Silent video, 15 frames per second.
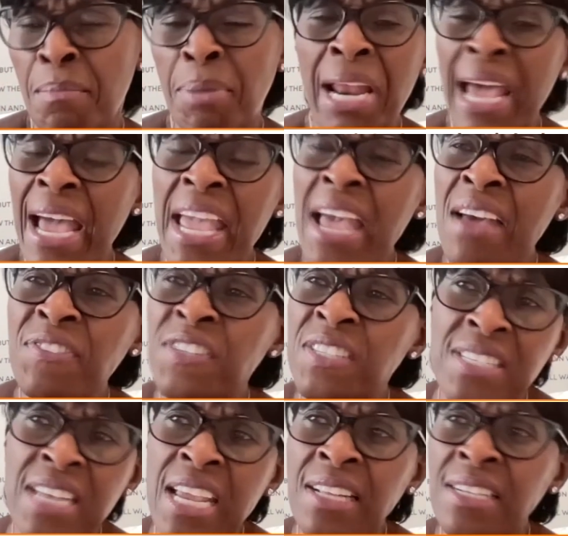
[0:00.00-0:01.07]
But I have
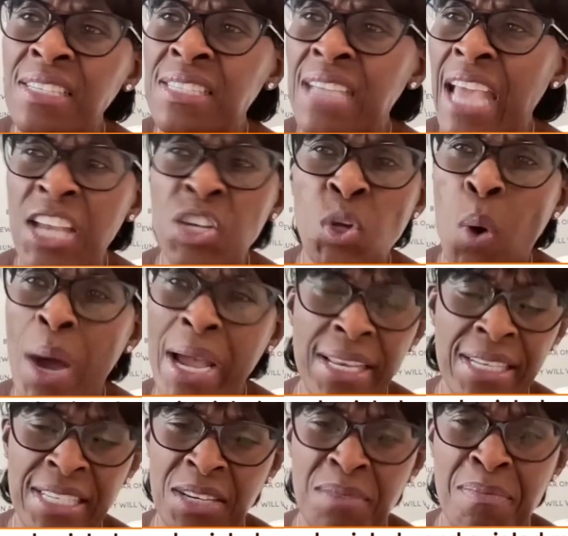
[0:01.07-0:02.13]
stilled and
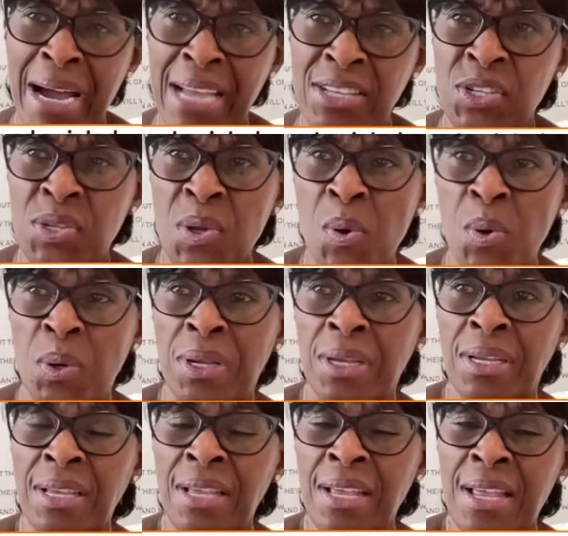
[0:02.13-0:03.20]
quieted my soul
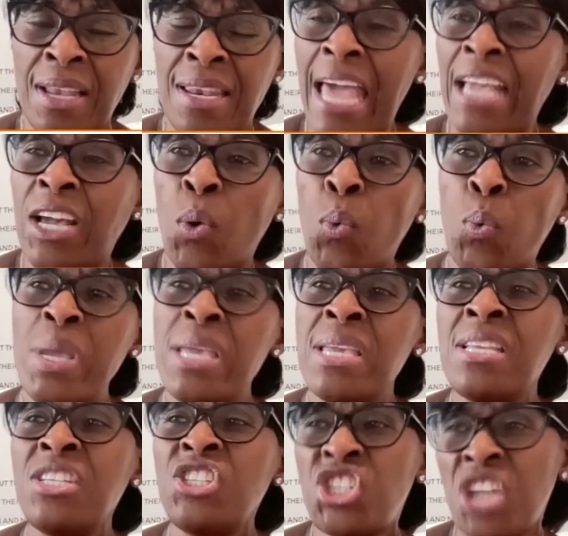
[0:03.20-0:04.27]
like a
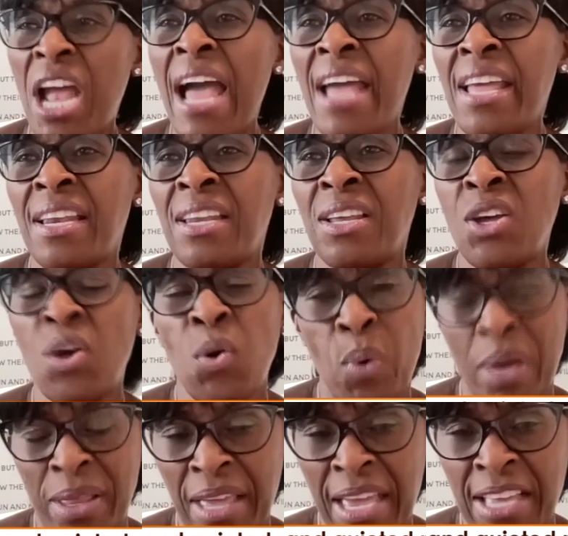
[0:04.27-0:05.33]
weaned child
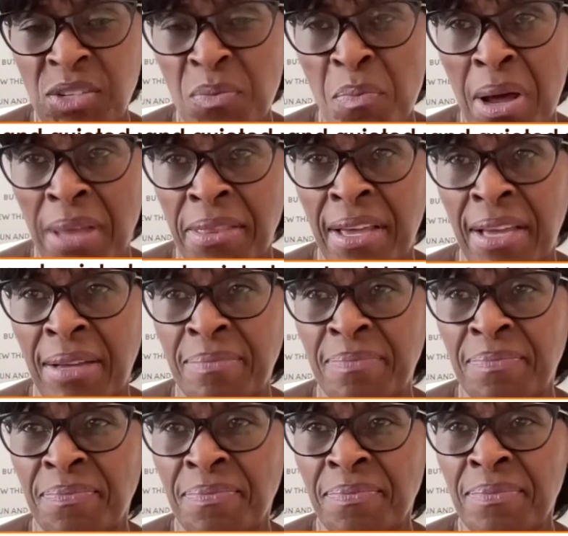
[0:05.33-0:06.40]
with his mother.
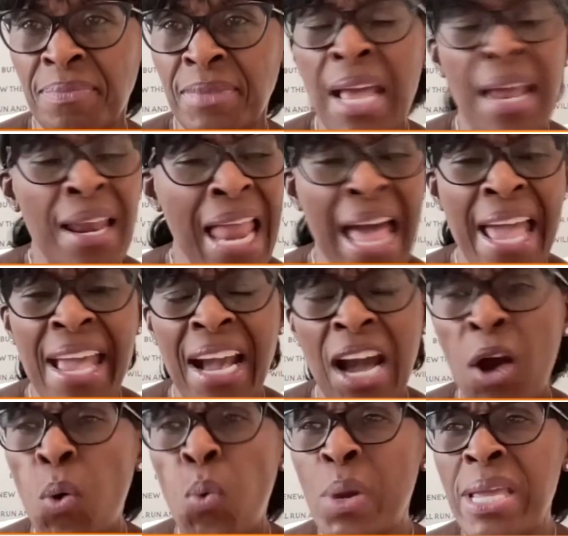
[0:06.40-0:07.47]
Like
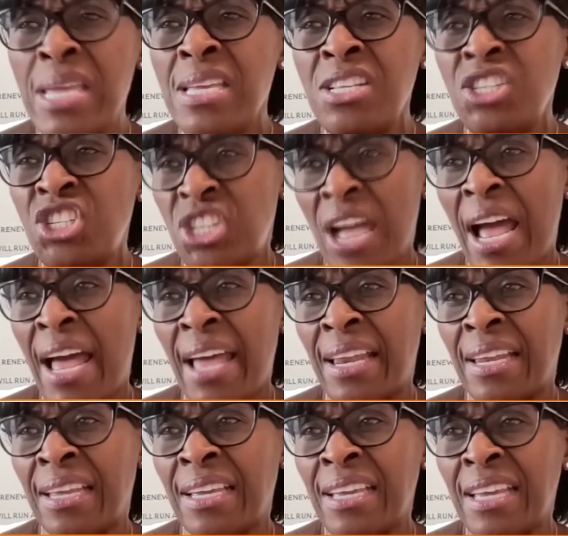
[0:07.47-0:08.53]
a weaned
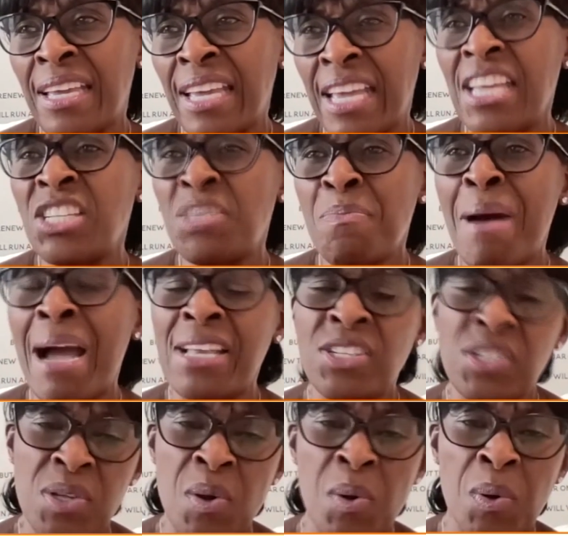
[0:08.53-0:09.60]
child is my
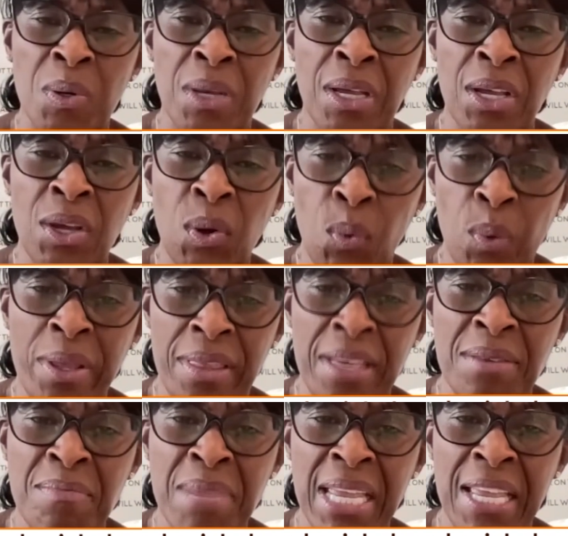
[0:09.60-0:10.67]
soul
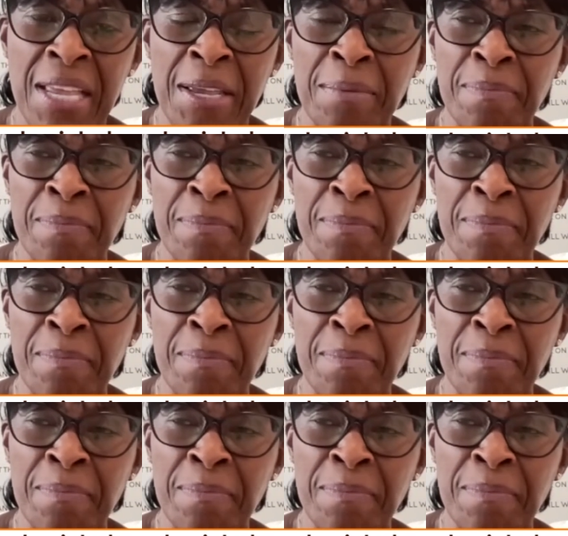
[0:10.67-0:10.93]
within me.